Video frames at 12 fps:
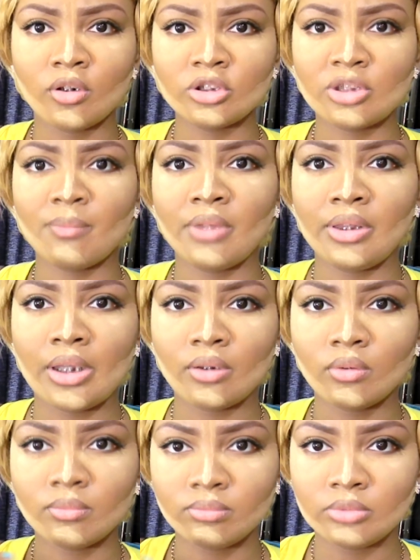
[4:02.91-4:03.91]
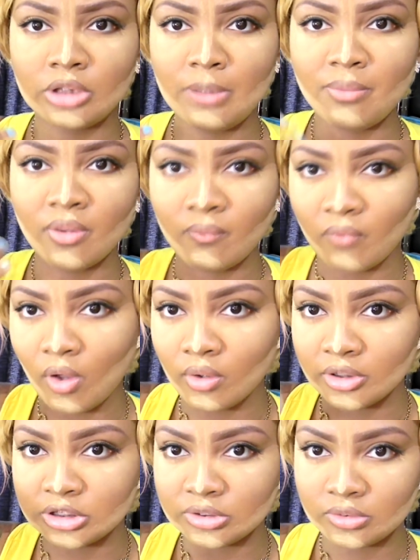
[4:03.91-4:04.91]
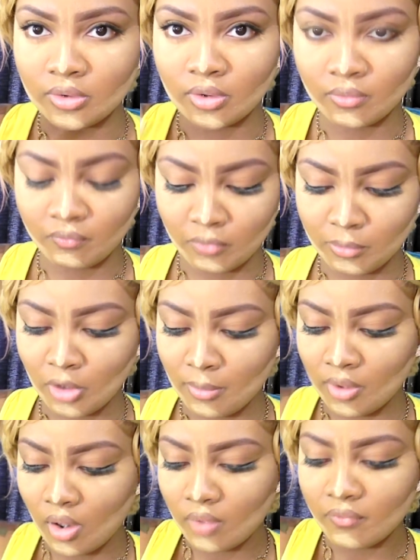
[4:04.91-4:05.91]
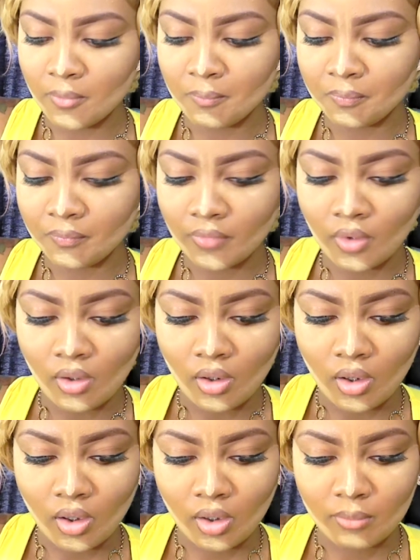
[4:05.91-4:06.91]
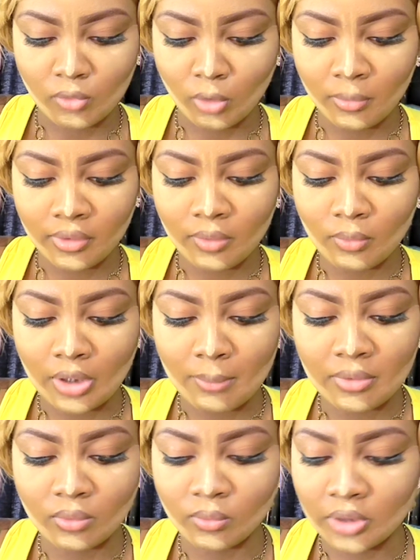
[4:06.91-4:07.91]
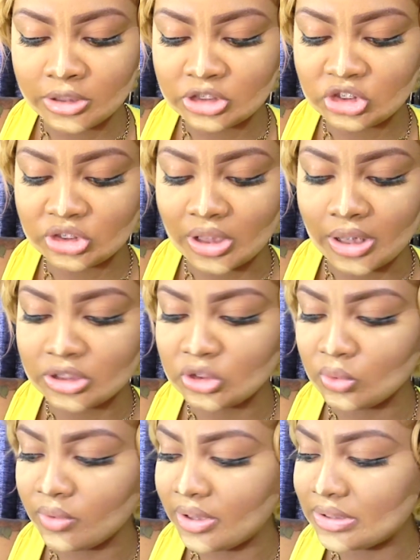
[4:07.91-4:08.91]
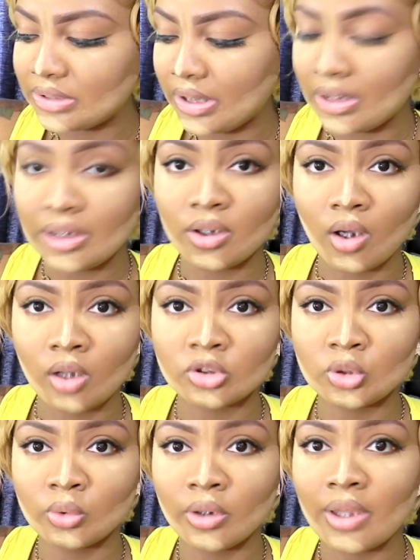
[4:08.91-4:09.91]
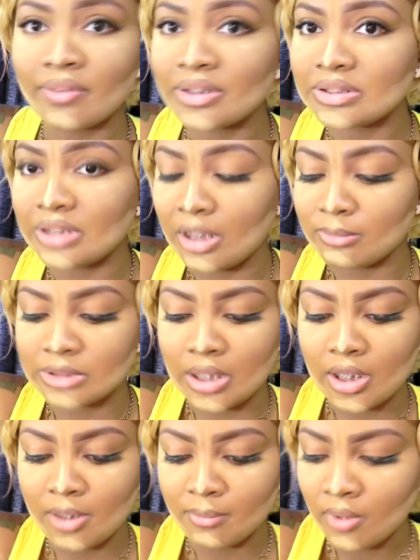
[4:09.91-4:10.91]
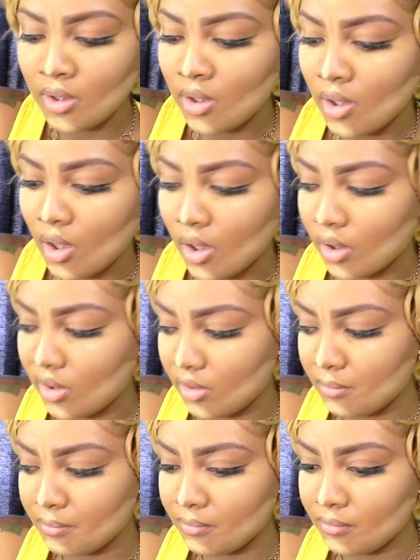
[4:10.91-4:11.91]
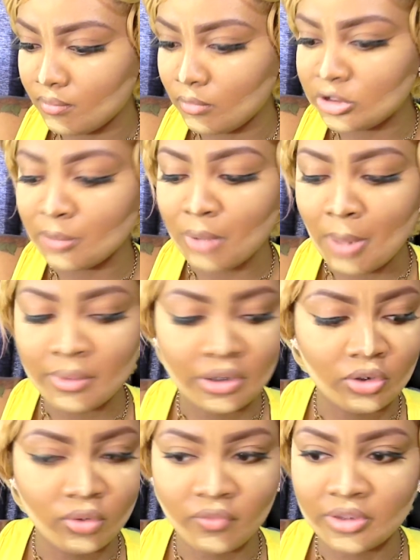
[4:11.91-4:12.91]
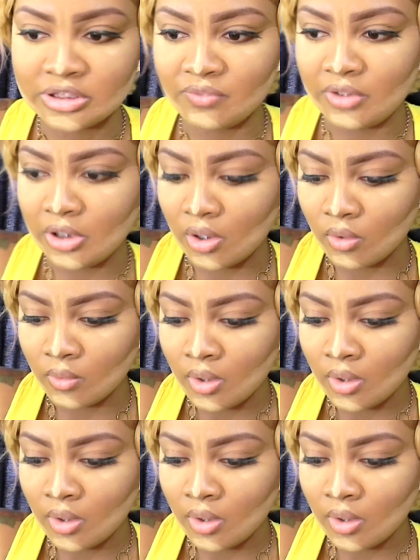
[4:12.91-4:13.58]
or something that'll keep the foliage from coming off. Normally when I'm in a rush, I do this and I contour at the same time, which I'm probably going to do for this video.